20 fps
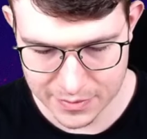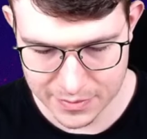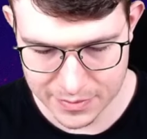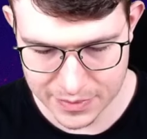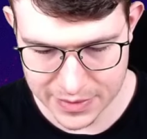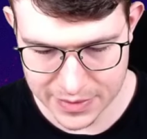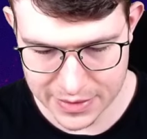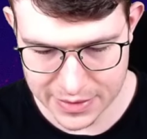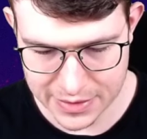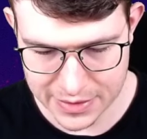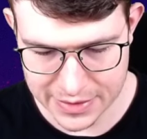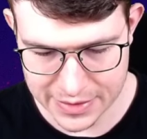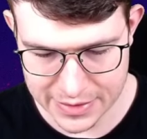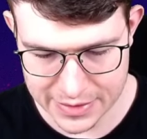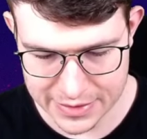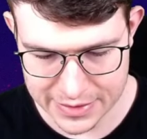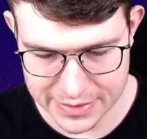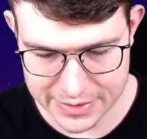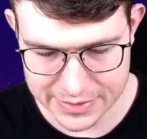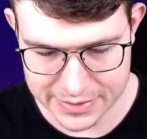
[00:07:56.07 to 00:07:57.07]

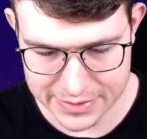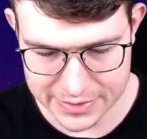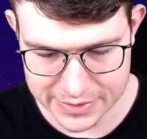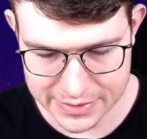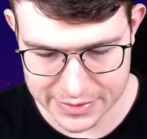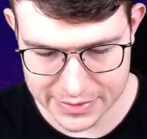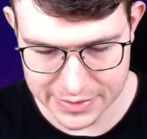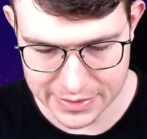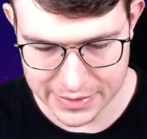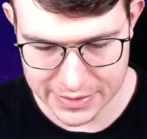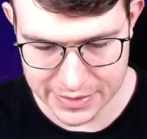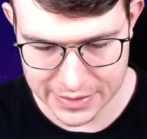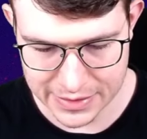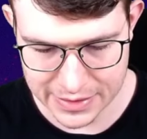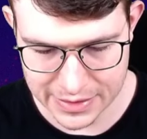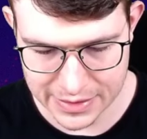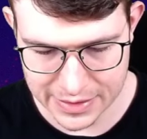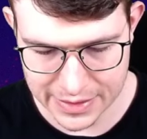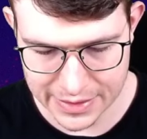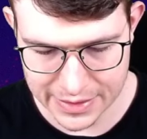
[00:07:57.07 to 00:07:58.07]
But
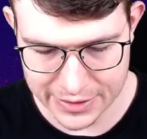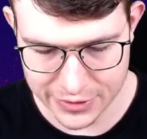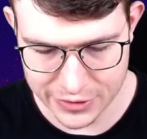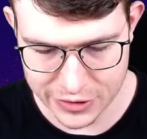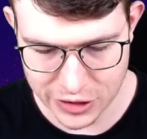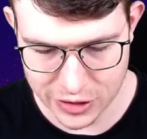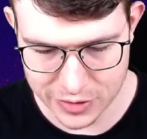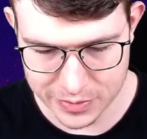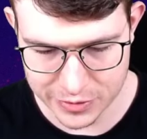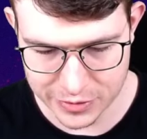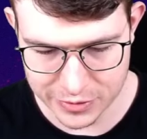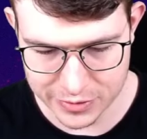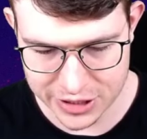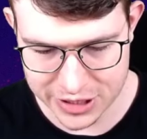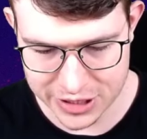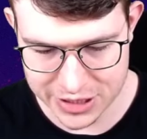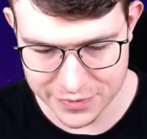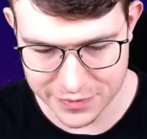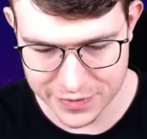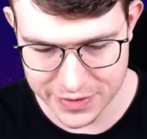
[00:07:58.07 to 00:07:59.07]
I don't know, bro. It
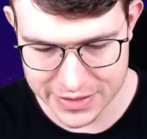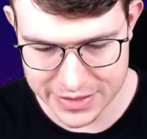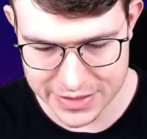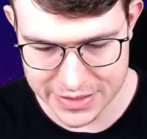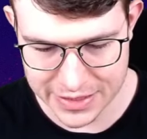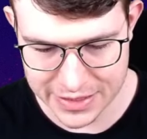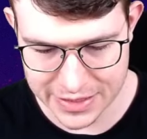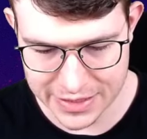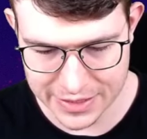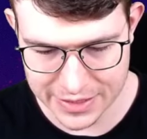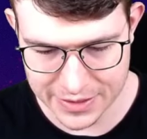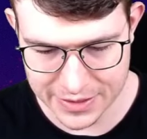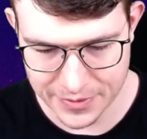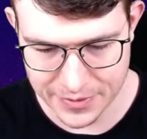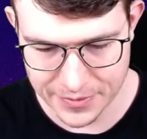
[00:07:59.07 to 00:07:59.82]
just feels like